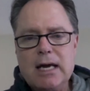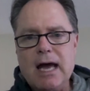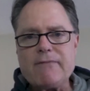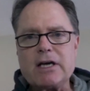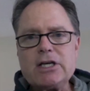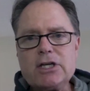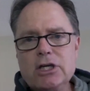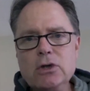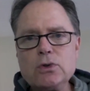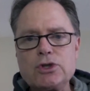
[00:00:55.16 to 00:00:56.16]
have a
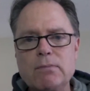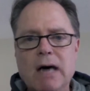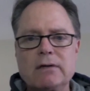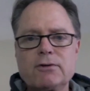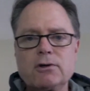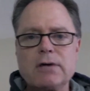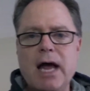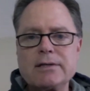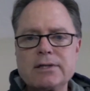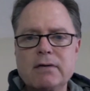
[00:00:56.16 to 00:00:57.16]
huge amount of
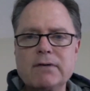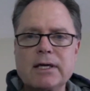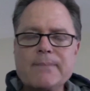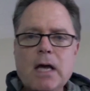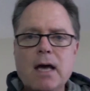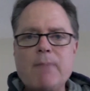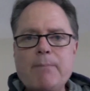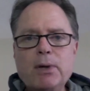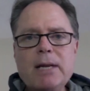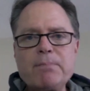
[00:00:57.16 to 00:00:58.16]
creativity. And by
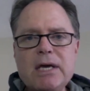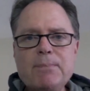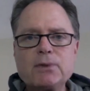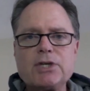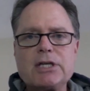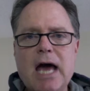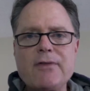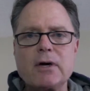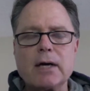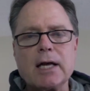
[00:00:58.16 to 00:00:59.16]
putting people
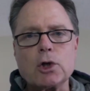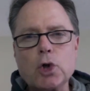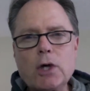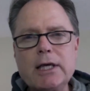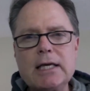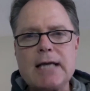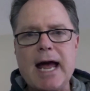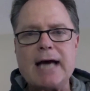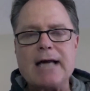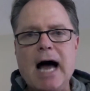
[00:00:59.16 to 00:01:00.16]
together and looking
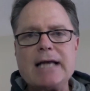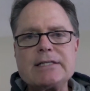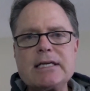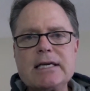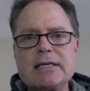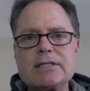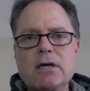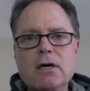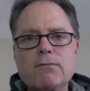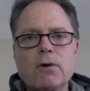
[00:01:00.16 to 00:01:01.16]
at
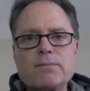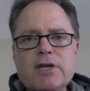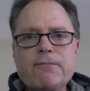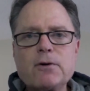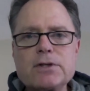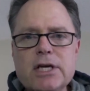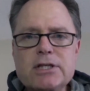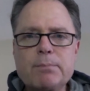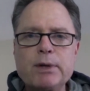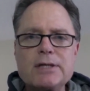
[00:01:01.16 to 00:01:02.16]
ideas from different
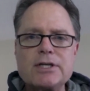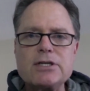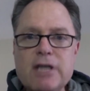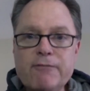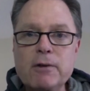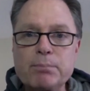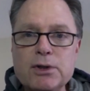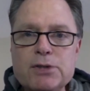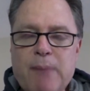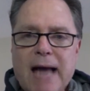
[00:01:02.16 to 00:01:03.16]
disciplines and different
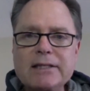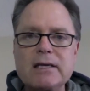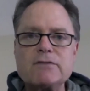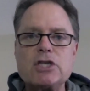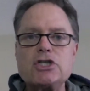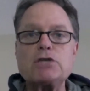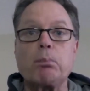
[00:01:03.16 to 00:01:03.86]
perspectives and just